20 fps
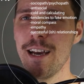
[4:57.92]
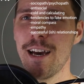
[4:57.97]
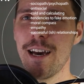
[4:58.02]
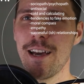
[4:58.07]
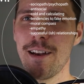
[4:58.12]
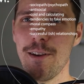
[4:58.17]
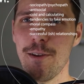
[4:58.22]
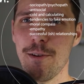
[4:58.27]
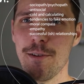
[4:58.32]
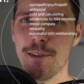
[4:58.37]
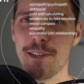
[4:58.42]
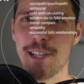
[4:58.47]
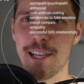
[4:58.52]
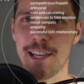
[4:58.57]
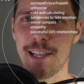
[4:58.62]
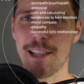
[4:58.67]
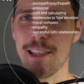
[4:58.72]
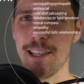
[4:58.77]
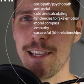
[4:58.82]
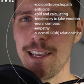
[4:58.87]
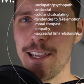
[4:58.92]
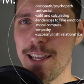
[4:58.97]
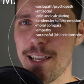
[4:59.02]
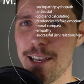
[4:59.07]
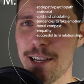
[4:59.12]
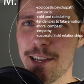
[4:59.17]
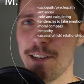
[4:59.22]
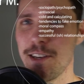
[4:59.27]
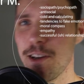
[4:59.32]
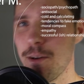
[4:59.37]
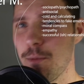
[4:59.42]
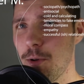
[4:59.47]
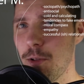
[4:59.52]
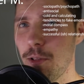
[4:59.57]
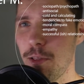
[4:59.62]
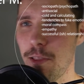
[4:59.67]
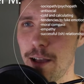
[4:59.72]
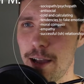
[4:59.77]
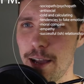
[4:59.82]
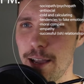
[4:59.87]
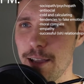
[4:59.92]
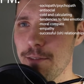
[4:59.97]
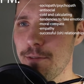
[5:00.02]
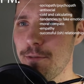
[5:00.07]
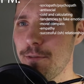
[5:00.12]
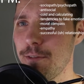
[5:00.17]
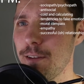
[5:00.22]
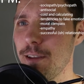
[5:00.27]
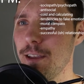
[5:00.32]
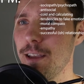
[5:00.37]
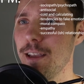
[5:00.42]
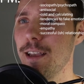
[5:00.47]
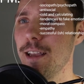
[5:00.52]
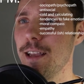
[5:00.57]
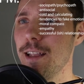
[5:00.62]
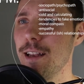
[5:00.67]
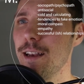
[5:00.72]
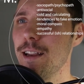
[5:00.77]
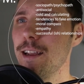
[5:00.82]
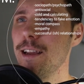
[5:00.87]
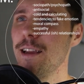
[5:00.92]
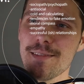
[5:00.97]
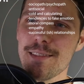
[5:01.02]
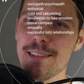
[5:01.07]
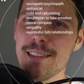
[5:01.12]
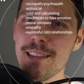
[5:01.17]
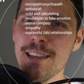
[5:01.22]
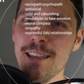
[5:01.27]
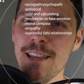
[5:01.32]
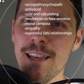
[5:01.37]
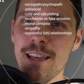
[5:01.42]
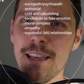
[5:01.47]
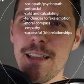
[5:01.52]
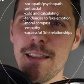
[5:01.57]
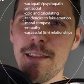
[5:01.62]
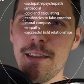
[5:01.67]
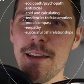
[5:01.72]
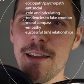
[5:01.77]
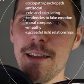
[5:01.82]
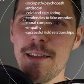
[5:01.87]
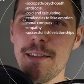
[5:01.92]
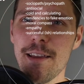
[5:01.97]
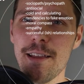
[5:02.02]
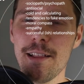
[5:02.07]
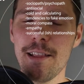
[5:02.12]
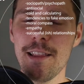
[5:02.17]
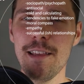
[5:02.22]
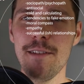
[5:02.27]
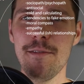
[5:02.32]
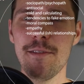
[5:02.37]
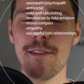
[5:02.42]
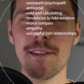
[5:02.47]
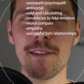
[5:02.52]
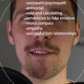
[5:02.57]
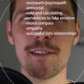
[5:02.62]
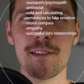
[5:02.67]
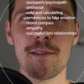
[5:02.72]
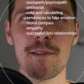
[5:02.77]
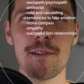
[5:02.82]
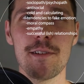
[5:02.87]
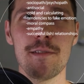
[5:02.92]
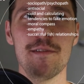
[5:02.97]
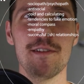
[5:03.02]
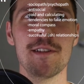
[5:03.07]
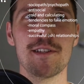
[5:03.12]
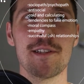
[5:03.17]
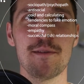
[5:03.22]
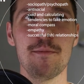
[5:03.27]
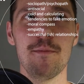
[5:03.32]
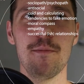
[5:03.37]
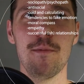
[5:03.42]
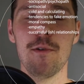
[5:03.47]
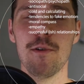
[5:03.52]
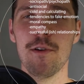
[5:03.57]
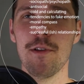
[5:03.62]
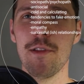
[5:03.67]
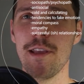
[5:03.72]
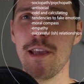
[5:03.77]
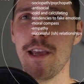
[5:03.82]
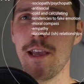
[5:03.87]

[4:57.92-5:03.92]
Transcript: I don't know, is like leading a double life, and they live in sort of this morally